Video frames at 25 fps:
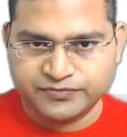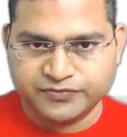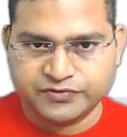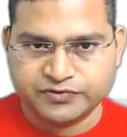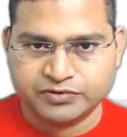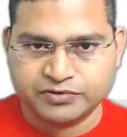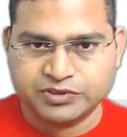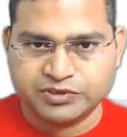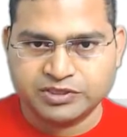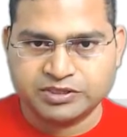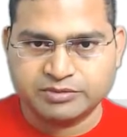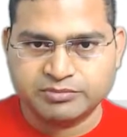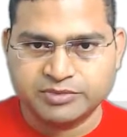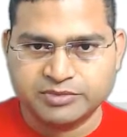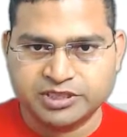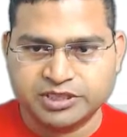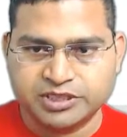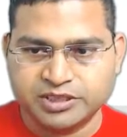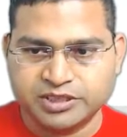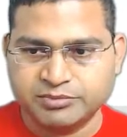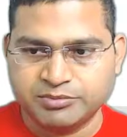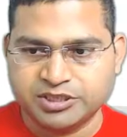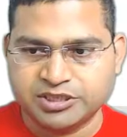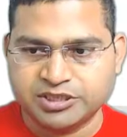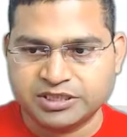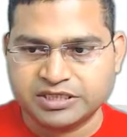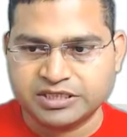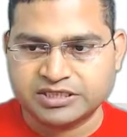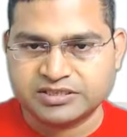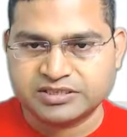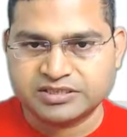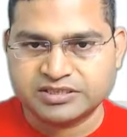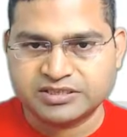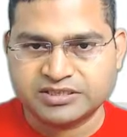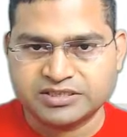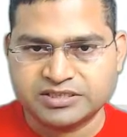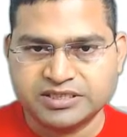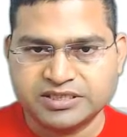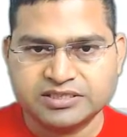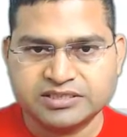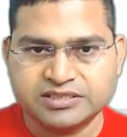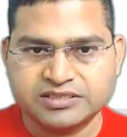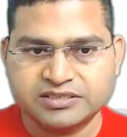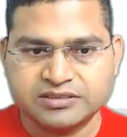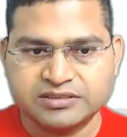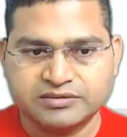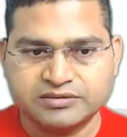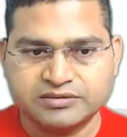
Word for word: So let me name it as test,